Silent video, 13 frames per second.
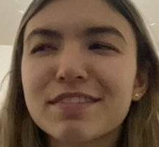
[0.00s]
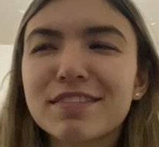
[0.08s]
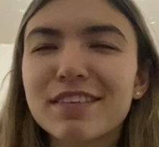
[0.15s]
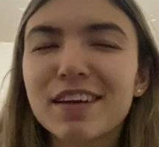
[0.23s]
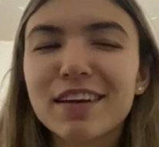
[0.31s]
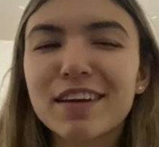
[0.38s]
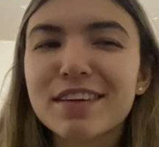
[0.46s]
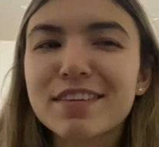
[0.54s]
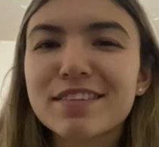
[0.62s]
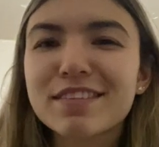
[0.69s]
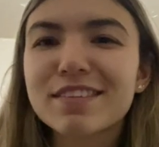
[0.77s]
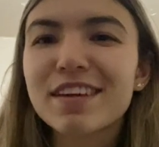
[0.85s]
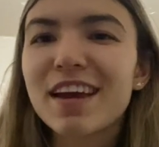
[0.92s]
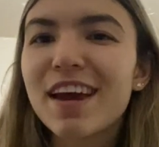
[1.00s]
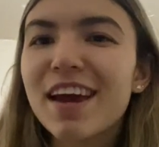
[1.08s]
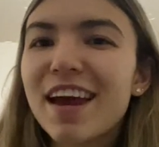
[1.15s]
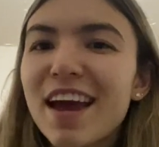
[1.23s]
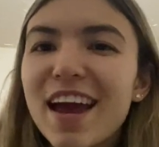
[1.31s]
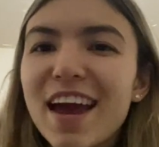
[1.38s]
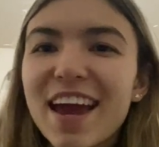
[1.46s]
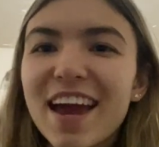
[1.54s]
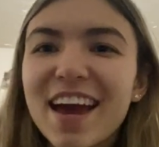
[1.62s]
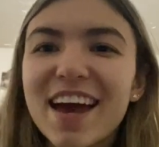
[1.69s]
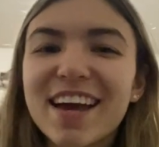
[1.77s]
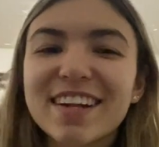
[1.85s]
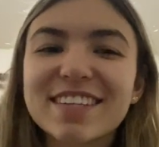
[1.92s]
I guess.
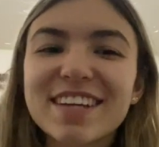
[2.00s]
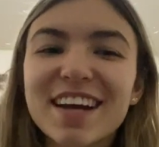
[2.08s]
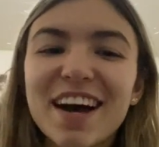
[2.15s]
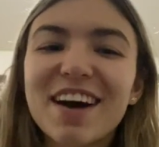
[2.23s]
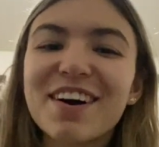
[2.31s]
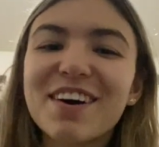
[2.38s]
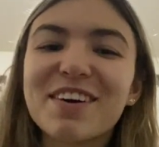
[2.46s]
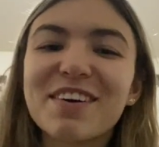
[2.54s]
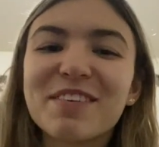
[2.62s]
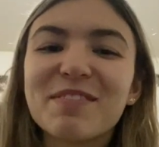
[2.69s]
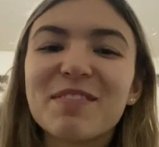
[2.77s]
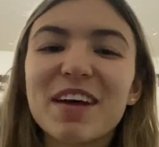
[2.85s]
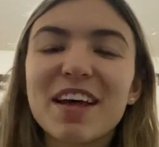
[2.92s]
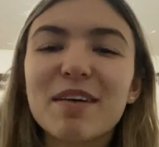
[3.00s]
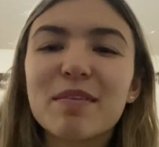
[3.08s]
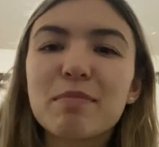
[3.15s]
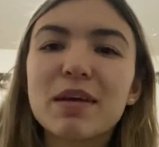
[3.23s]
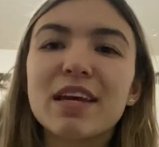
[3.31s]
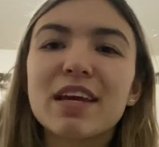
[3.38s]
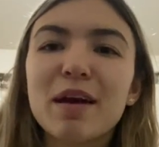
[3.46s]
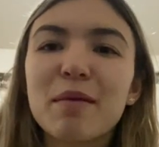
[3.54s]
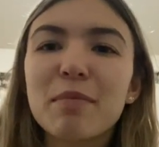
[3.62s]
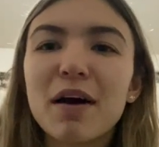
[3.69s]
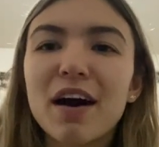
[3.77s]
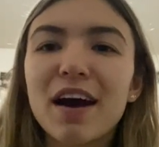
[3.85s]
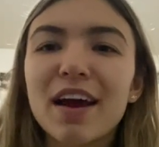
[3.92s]
And pecan
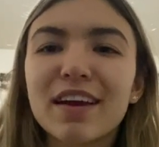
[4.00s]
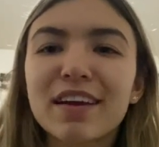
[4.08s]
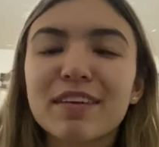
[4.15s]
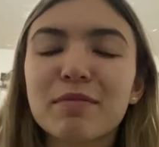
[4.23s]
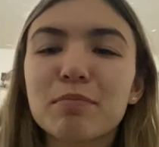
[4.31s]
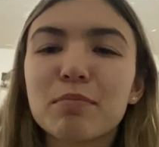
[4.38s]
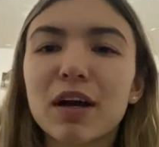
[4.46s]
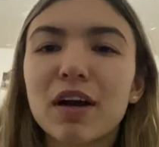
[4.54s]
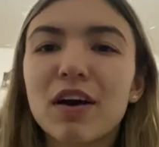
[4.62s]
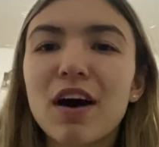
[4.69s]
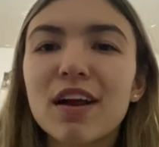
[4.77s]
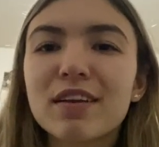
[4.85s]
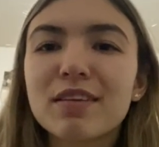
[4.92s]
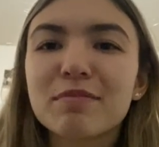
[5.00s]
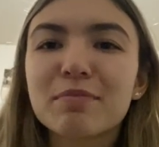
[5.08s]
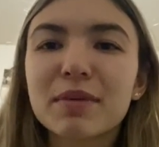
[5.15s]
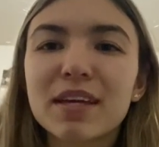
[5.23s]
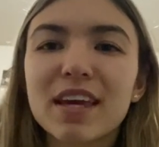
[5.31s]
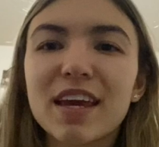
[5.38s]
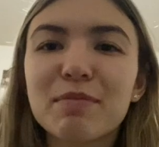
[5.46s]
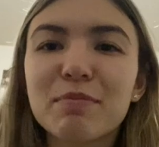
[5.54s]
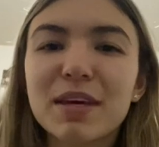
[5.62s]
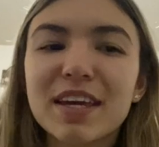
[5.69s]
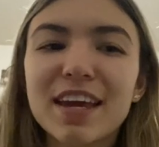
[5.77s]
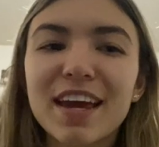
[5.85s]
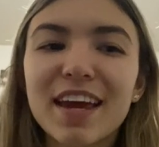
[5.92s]
pie,
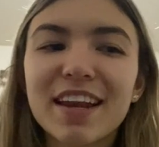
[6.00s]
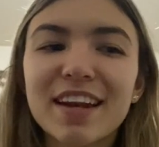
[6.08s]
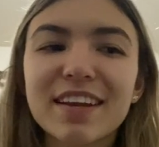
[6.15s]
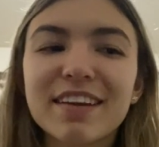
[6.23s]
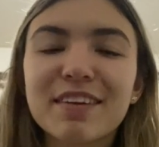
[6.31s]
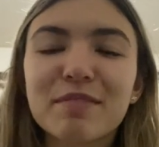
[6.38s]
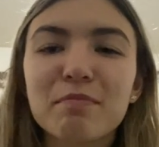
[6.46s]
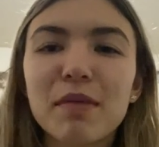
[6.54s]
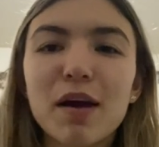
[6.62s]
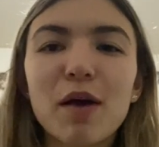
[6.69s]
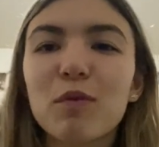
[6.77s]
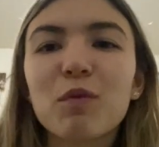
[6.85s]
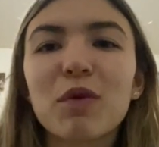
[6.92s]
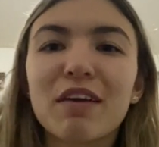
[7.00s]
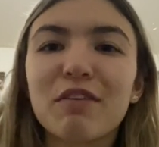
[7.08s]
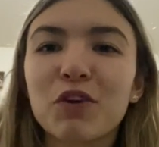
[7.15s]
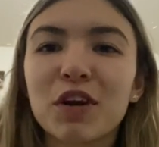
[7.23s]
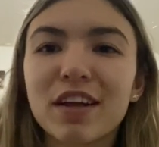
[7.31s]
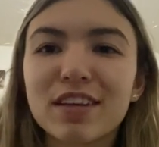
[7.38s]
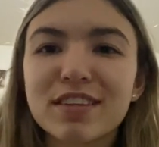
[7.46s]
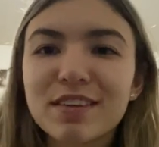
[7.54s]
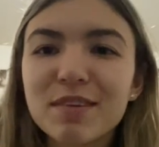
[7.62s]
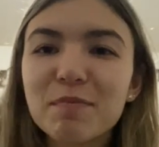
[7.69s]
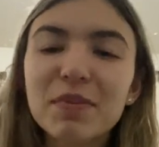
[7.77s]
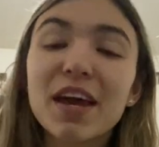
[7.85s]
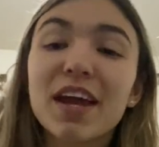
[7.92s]
pecan, whatever it is.
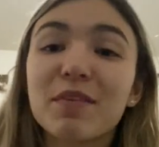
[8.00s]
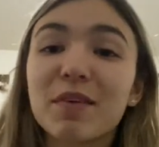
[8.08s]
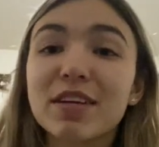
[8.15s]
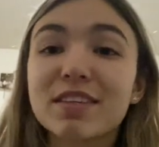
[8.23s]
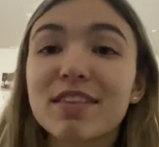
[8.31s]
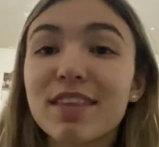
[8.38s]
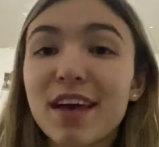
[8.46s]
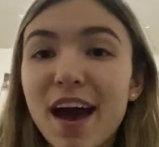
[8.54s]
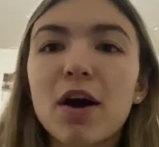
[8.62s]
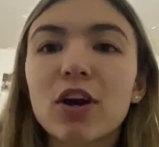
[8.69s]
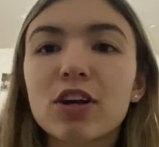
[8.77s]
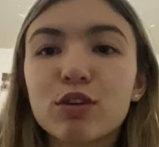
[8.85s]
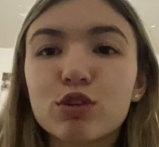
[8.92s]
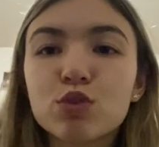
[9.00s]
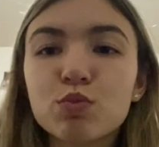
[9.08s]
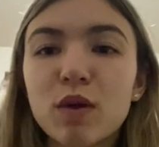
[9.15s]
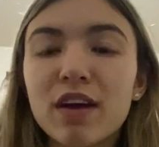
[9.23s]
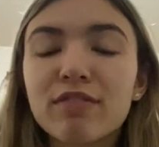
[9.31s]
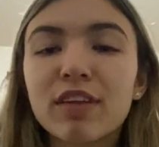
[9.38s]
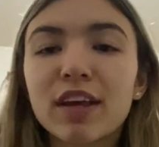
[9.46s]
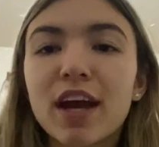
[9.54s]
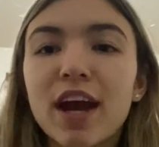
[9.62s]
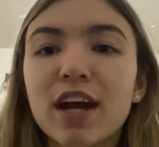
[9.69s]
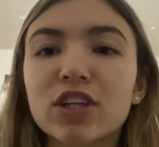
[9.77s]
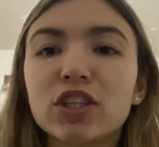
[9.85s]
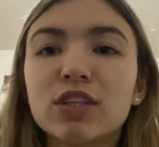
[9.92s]
Anyways, that our coach's wife like
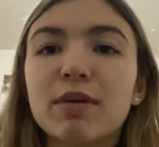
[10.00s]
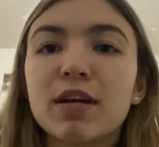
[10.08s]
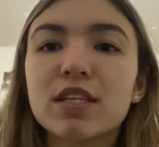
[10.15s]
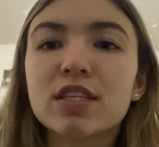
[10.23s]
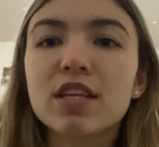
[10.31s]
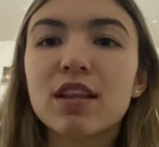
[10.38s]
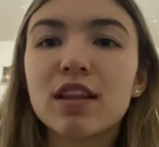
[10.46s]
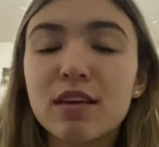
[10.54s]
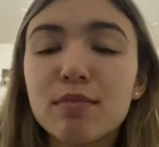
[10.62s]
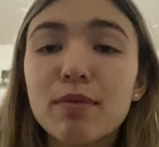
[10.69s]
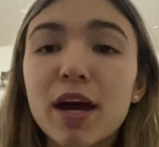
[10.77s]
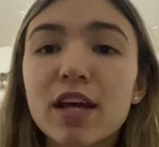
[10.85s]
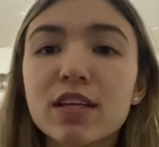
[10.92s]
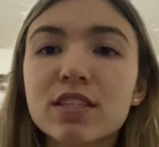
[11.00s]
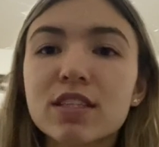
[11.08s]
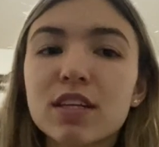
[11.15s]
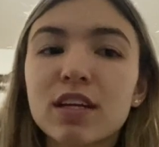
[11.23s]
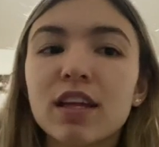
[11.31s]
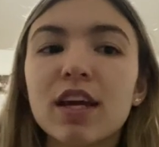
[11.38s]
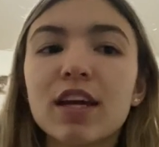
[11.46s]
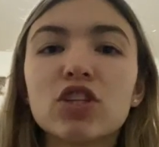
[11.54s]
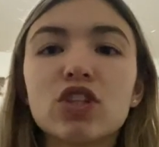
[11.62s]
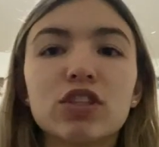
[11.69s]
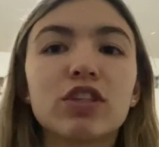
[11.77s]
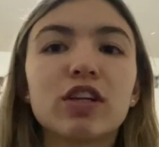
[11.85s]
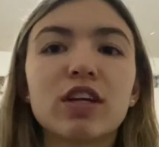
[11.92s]
actually makes the best like
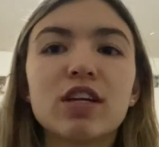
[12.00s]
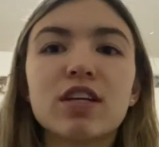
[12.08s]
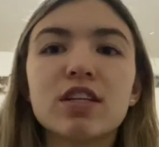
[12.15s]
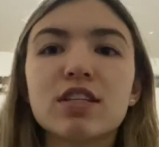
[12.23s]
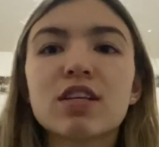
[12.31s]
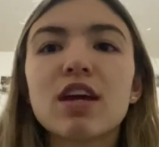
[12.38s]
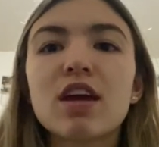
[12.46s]
sugar cookies